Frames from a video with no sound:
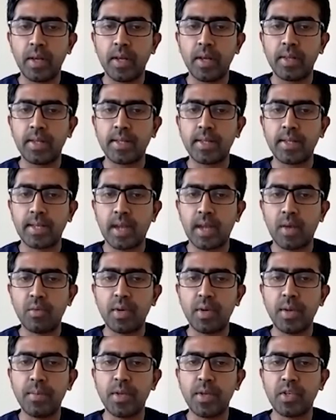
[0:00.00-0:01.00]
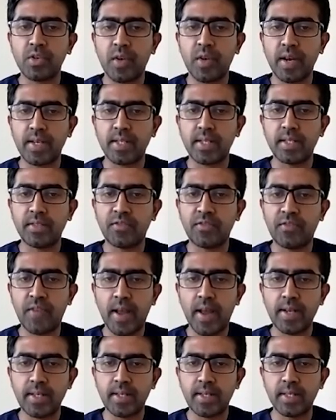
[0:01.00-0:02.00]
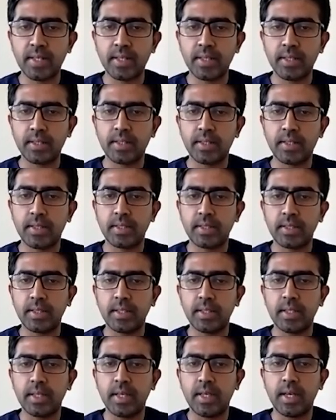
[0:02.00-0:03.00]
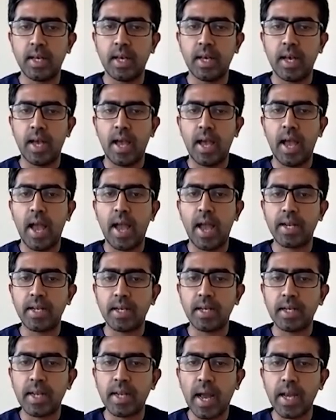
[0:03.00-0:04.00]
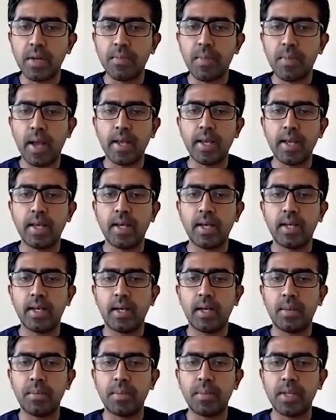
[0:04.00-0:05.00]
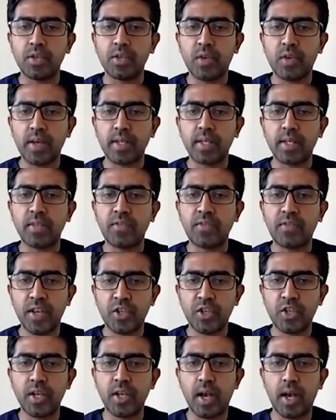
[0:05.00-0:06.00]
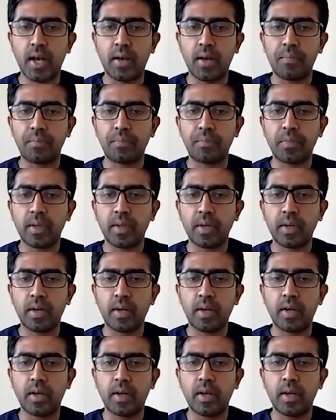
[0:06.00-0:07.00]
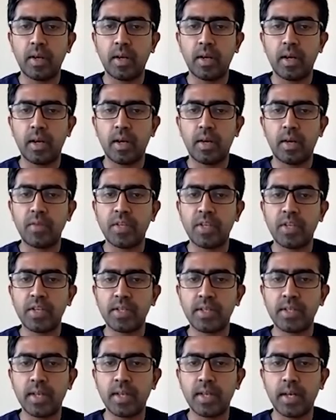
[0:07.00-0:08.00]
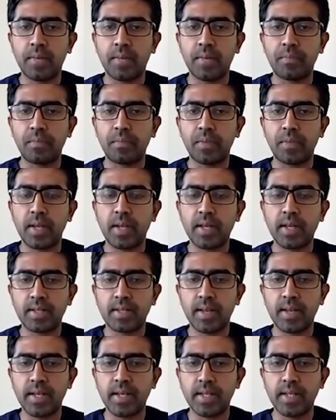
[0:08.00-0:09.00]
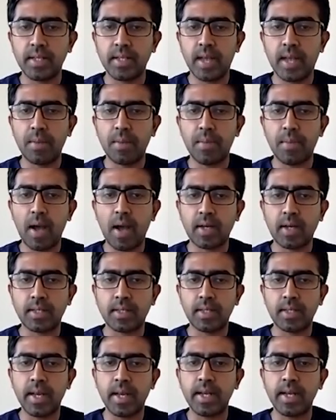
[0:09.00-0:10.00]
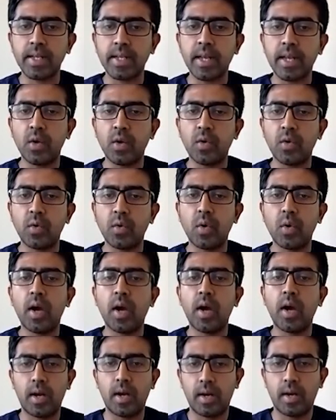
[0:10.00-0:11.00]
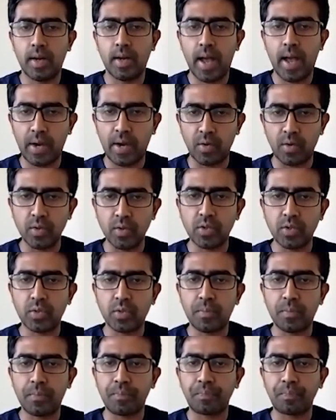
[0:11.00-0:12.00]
the surrounding mesorectal fat and lined by a mesorectal fascia, which is illustrated and marked in yellow arrows.